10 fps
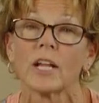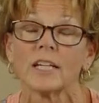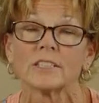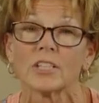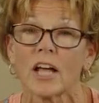and
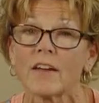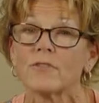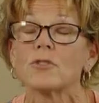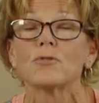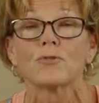his
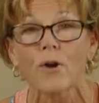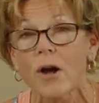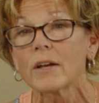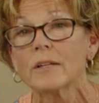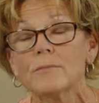life to
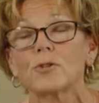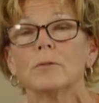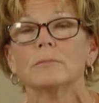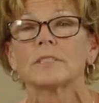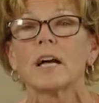draw him to
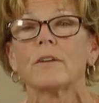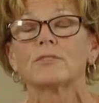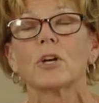himself.